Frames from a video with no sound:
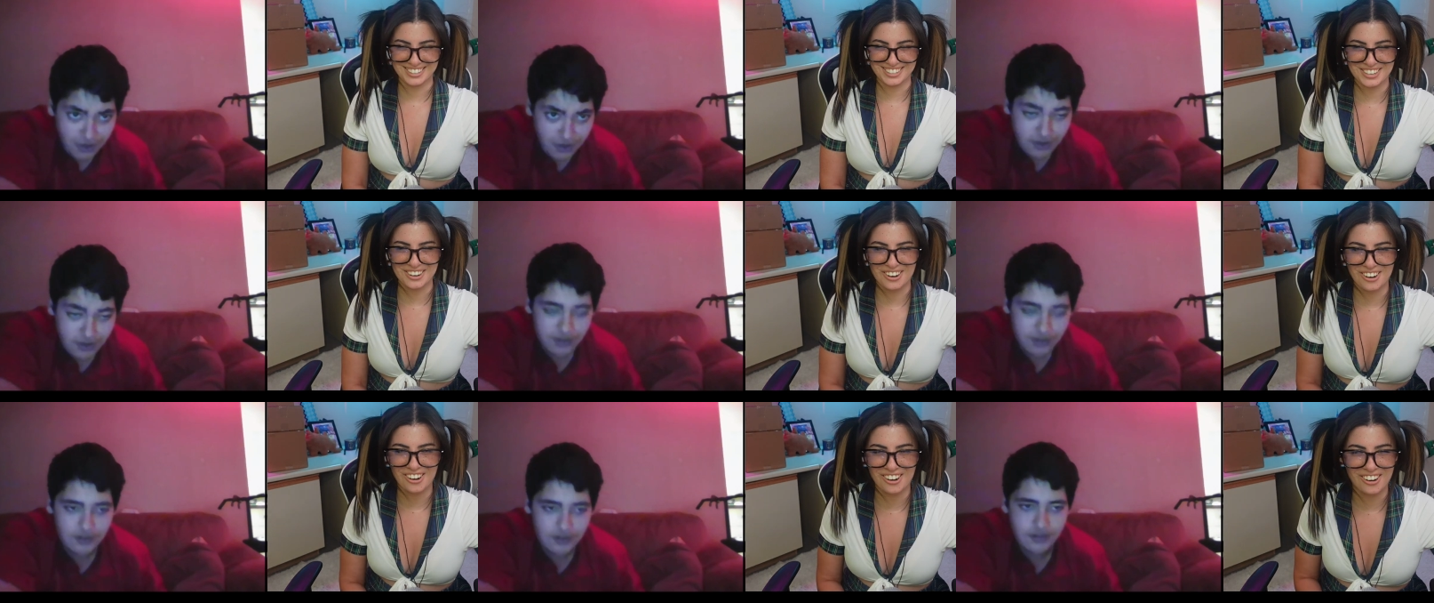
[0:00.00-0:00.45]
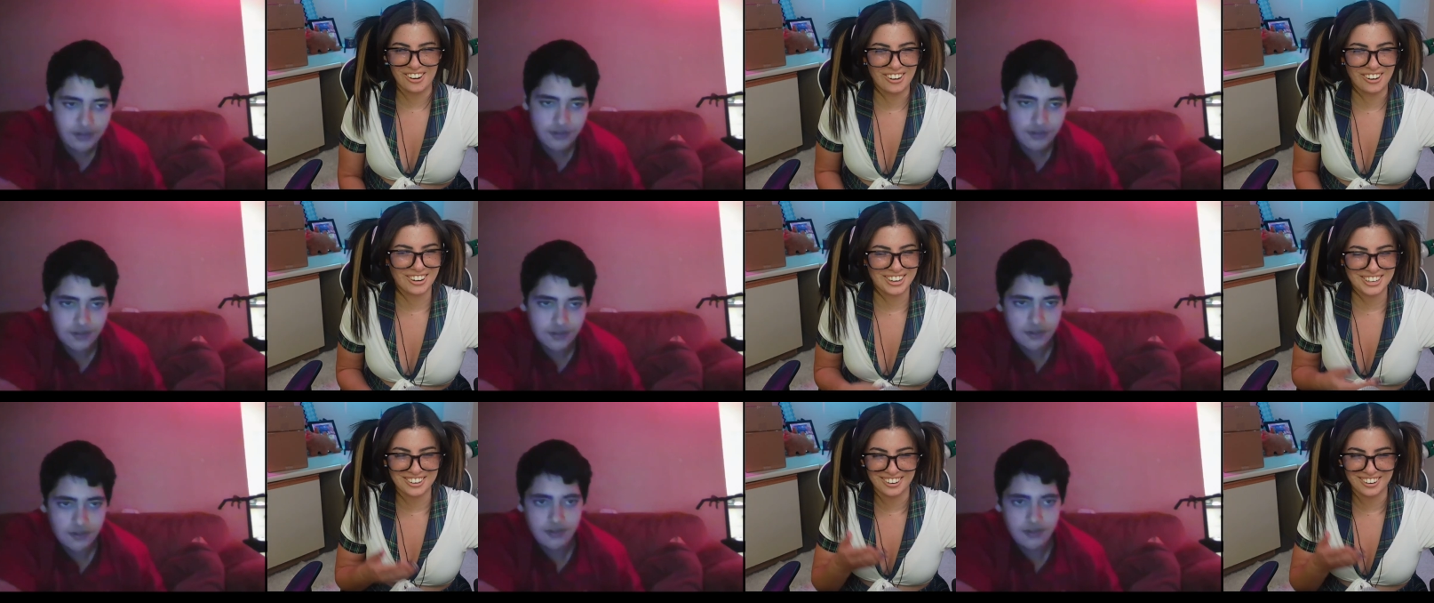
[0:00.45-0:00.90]
Speaker 1: Yo,
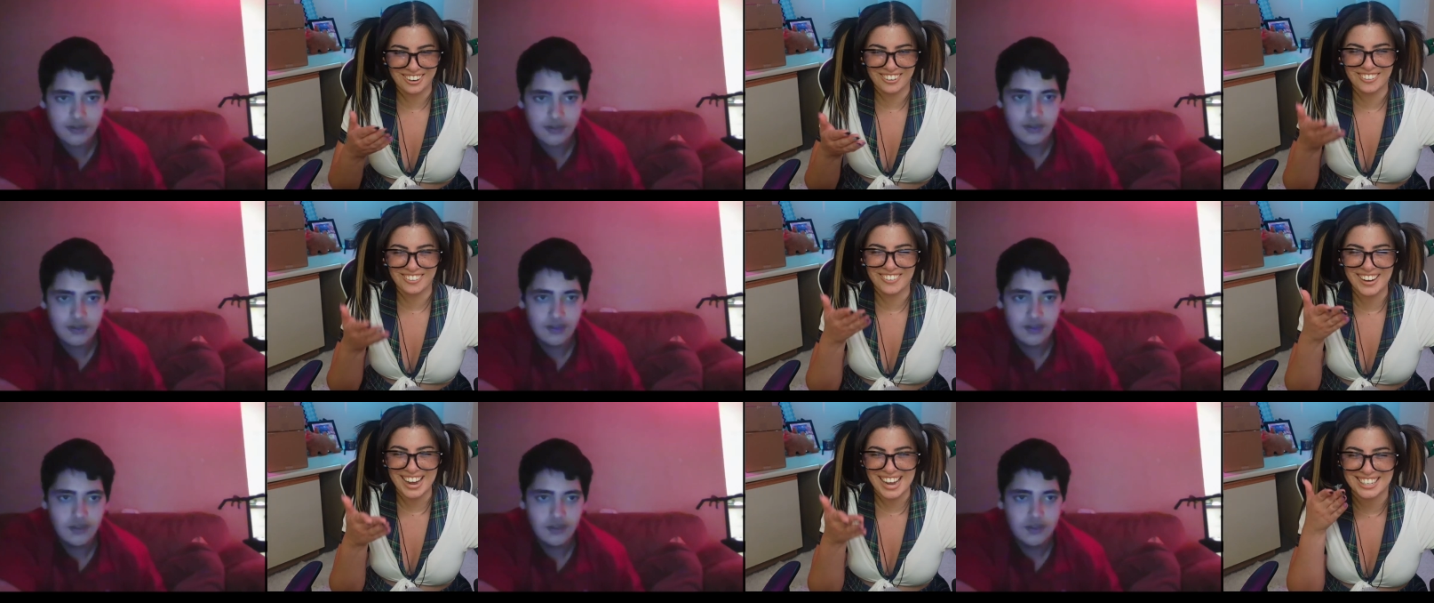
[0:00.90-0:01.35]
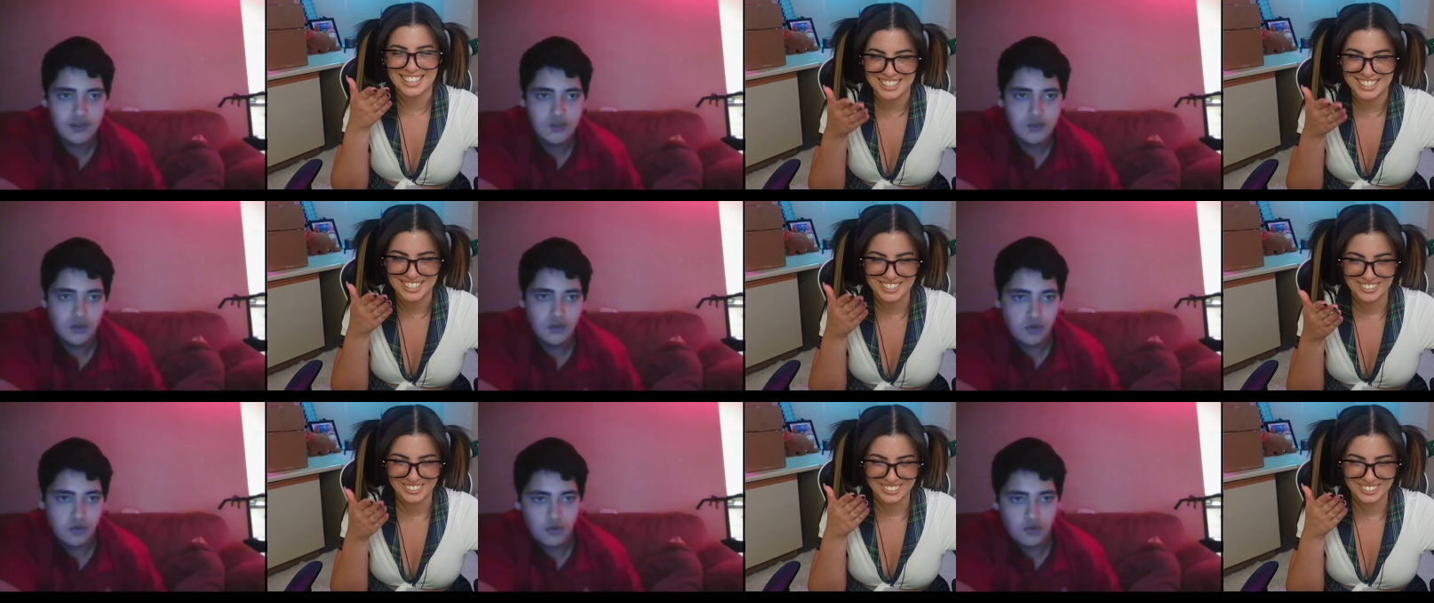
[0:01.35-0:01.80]
you're a waste
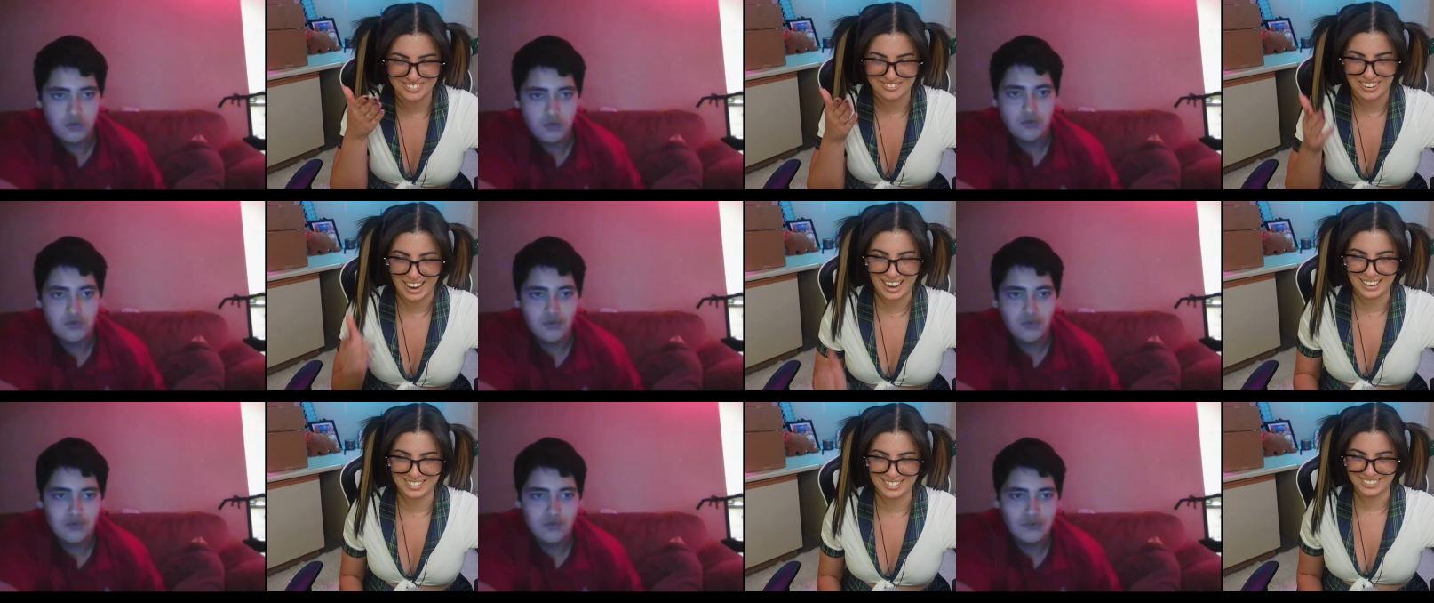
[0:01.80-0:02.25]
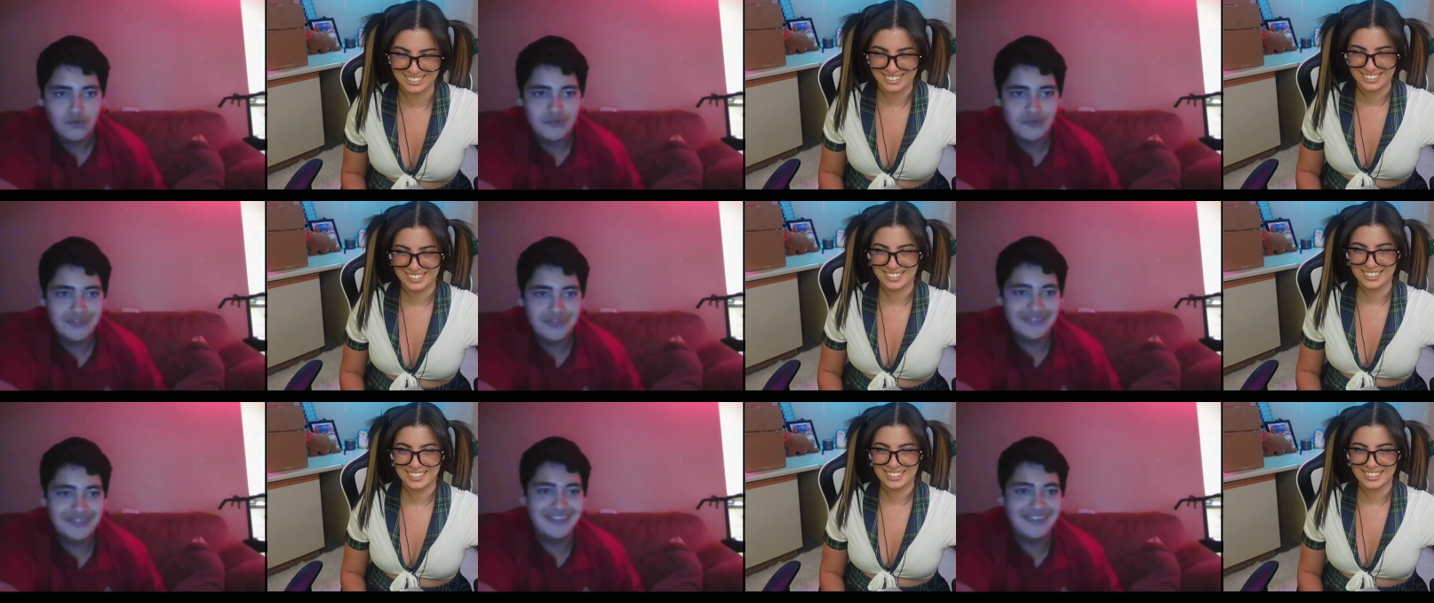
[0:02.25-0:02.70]
youth, man.
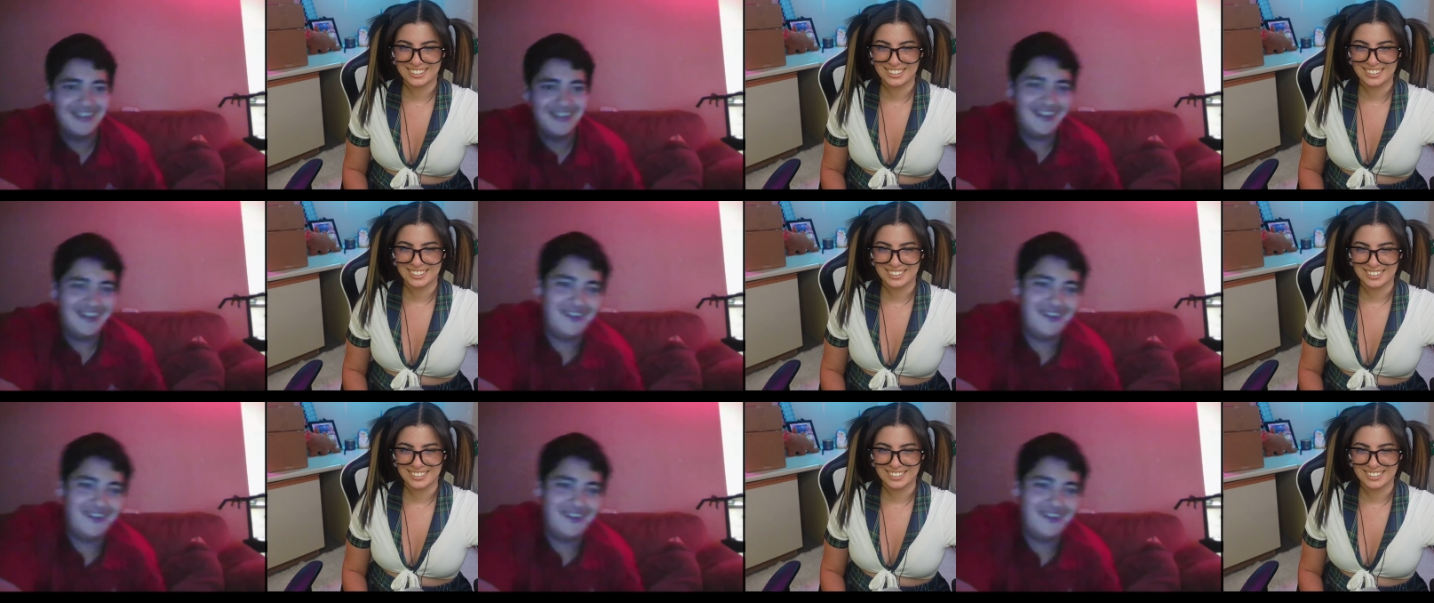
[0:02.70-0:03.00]
Nah,